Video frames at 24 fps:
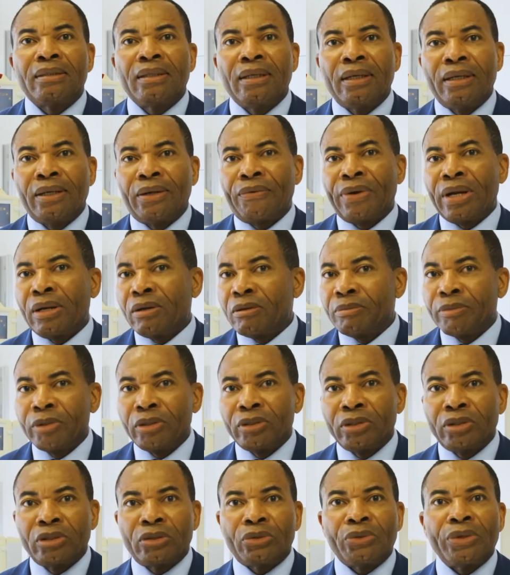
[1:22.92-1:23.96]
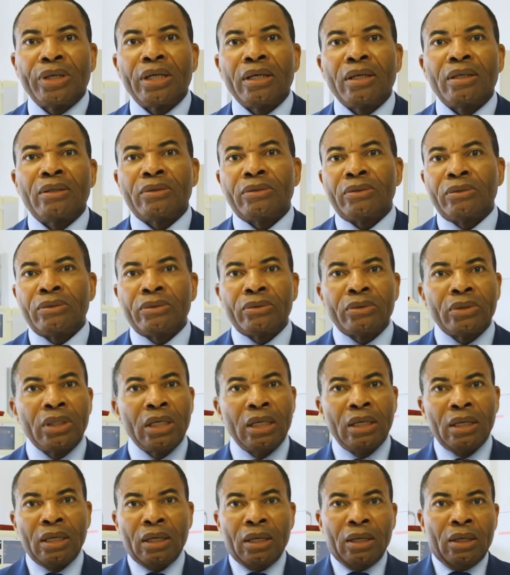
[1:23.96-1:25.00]
like Great Ormond Street
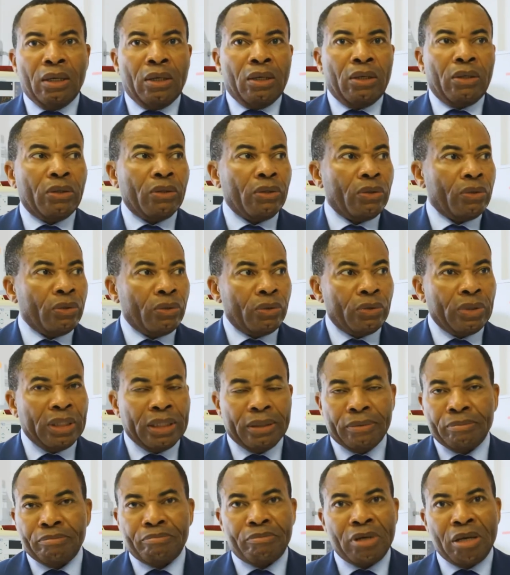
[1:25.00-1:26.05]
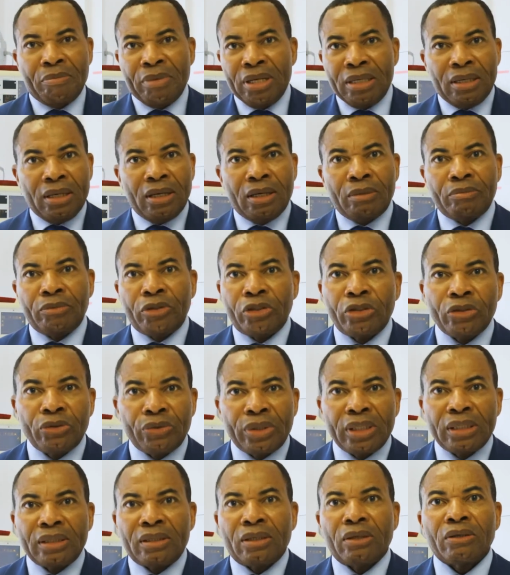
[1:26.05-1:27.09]
or Birmingham
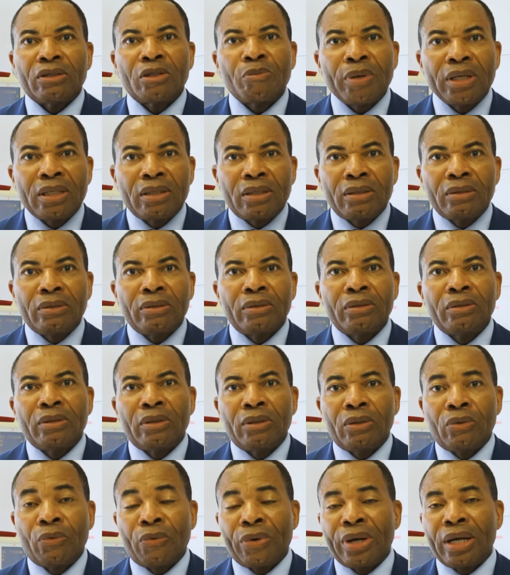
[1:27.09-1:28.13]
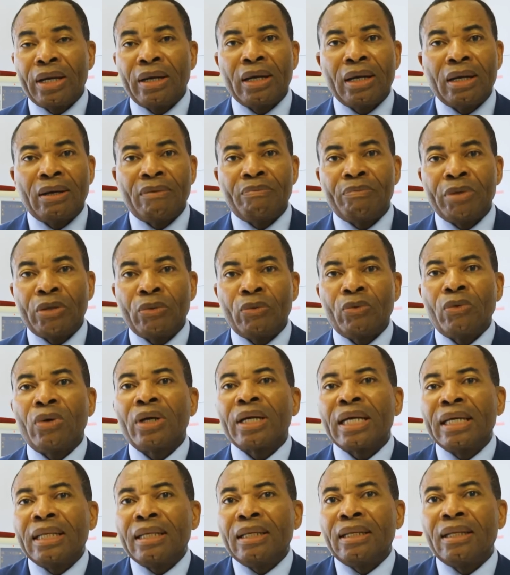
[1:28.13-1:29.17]
Children's Hospital, or where I've been
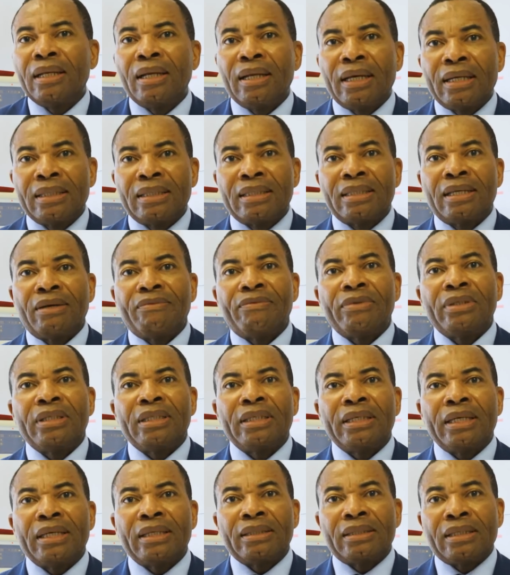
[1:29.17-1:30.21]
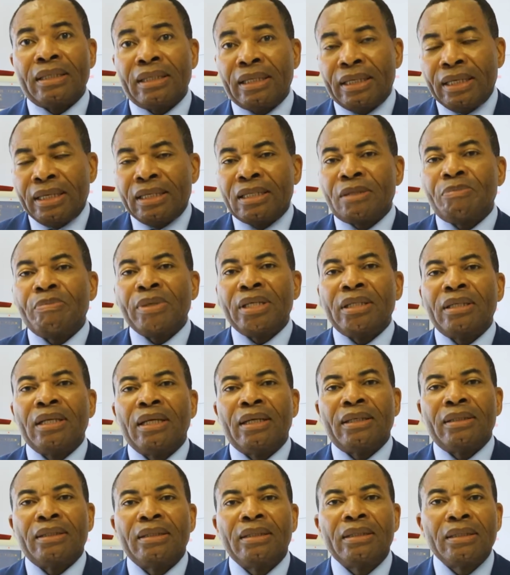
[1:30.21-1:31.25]
working in the last 7 years in the East
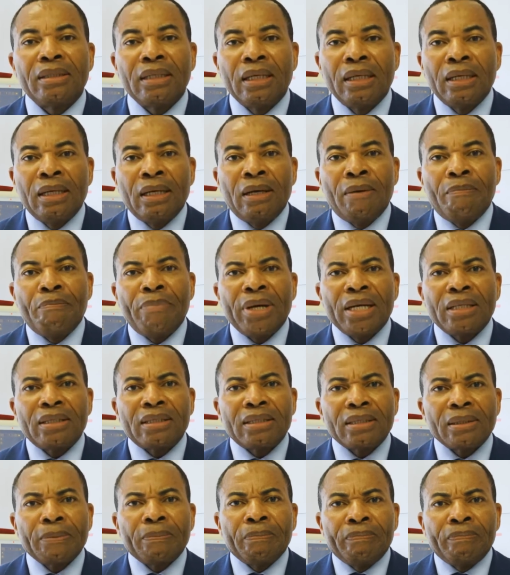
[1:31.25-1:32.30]
Midlands. But